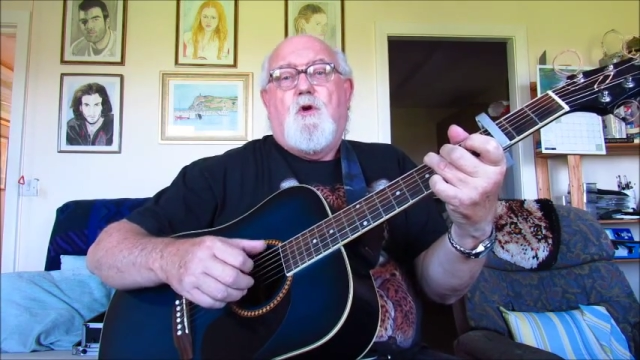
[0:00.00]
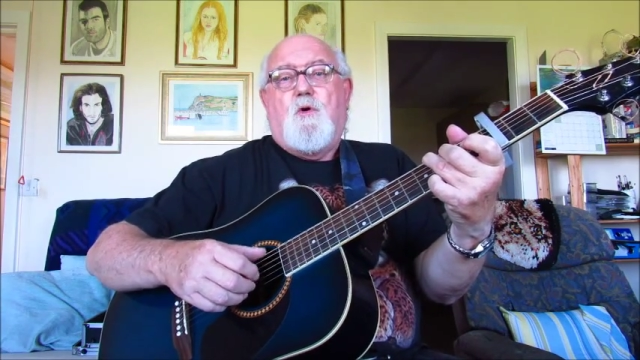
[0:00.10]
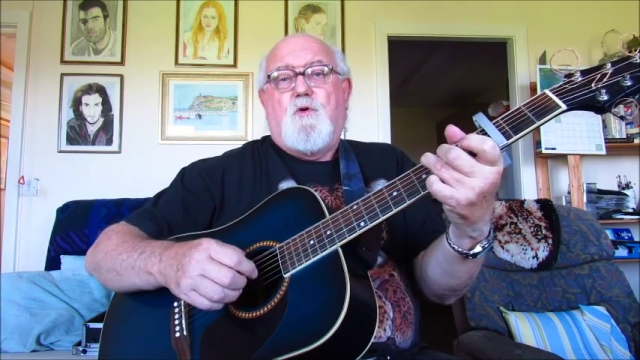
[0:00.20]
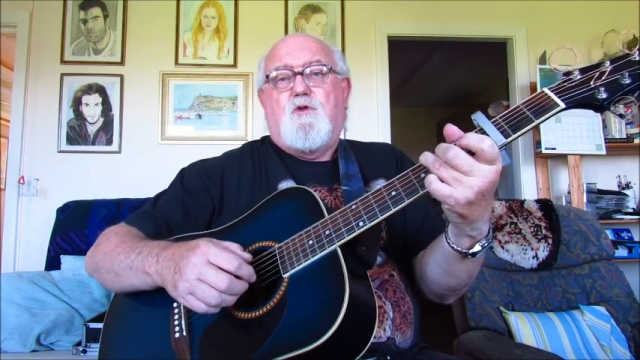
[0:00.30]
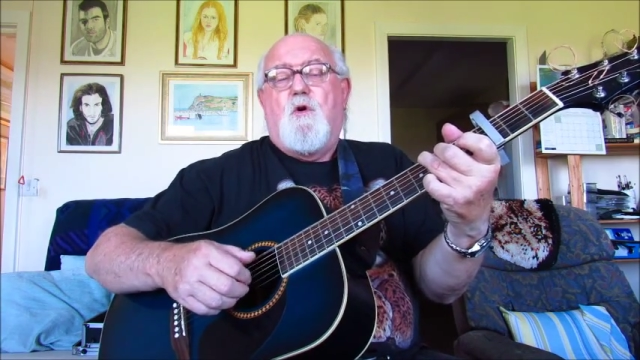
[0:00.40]

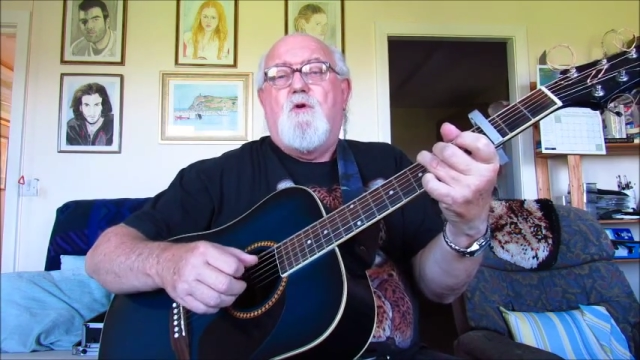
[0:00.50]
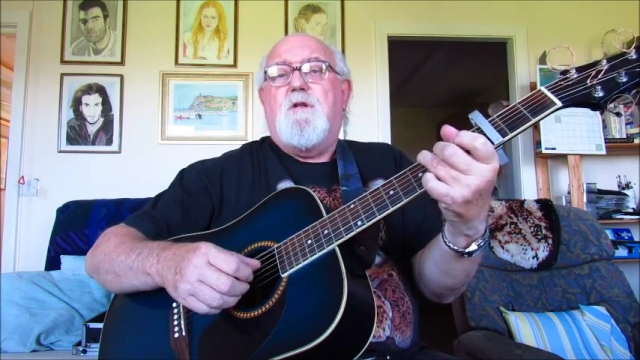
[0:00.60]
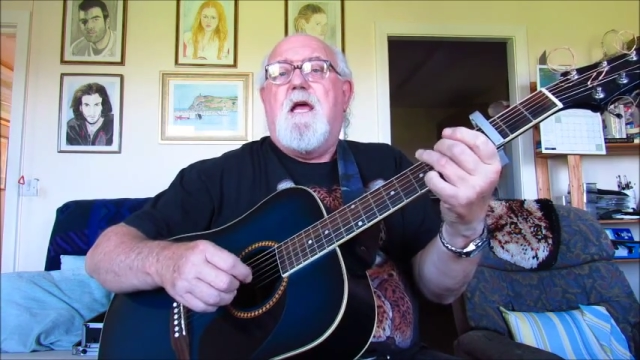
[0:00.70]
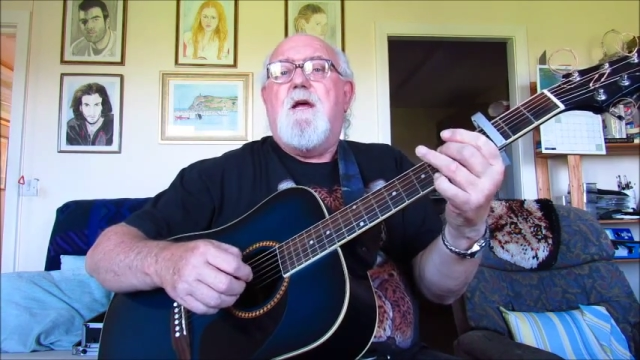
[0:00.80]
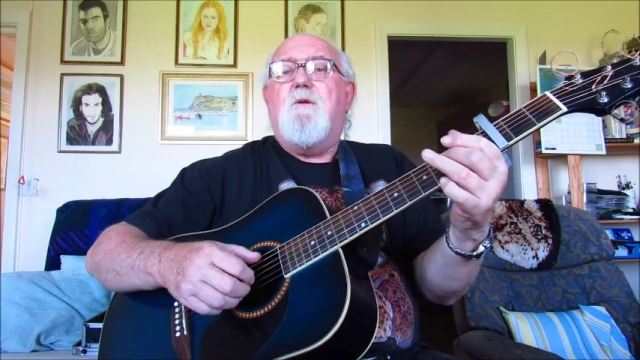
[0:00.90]
Who's
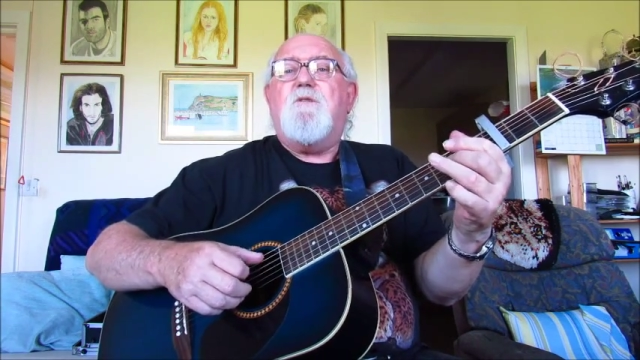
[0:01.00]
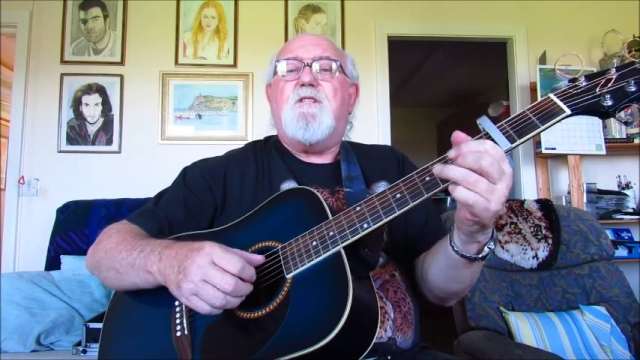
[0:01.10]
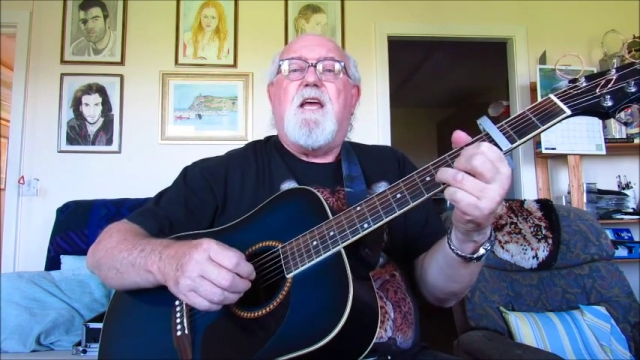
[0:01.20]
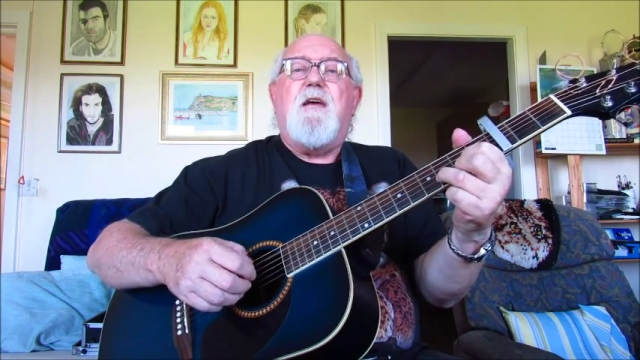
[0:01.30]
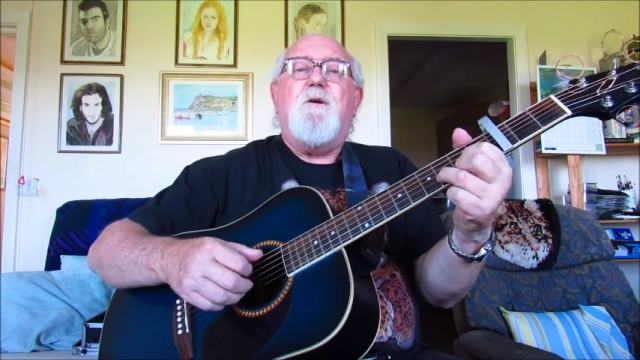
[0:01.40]
going down
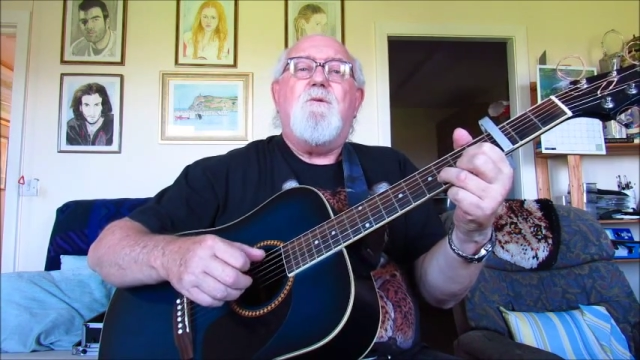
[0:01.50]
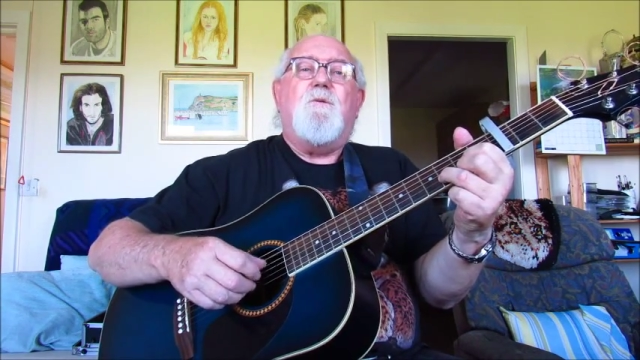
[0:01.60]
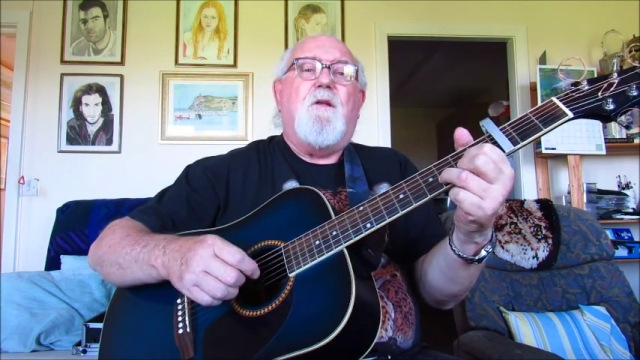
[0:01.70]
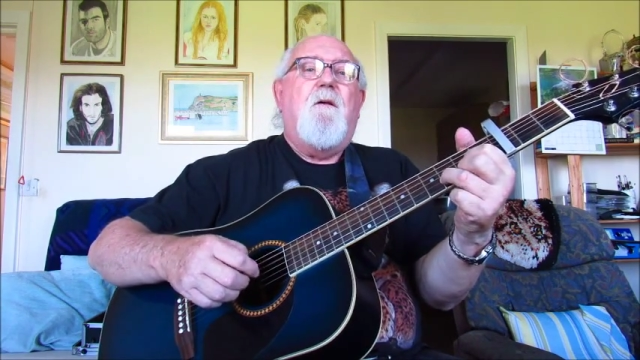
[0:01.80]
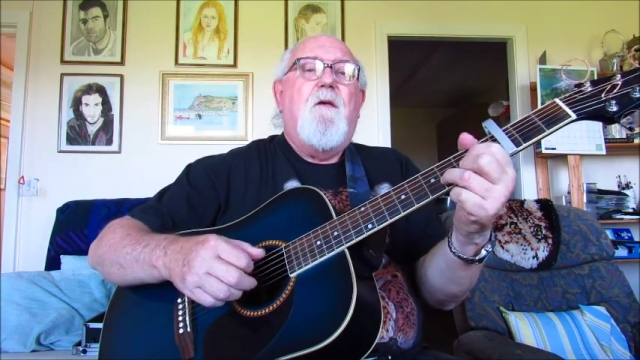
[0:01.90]
to
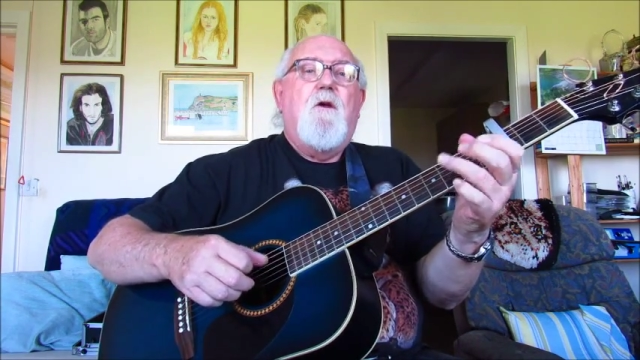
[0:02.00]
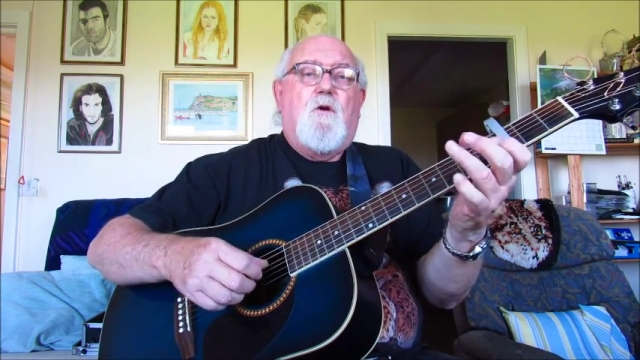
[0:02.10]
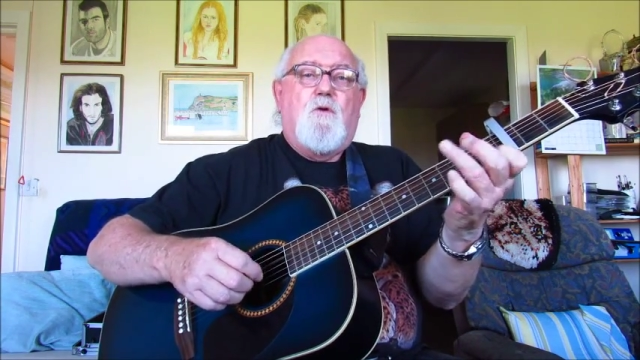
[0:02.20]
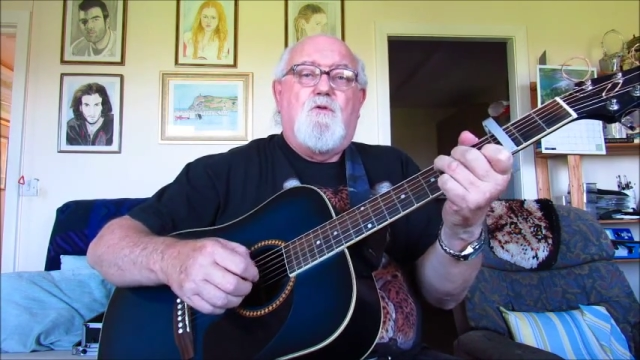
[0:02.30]
town?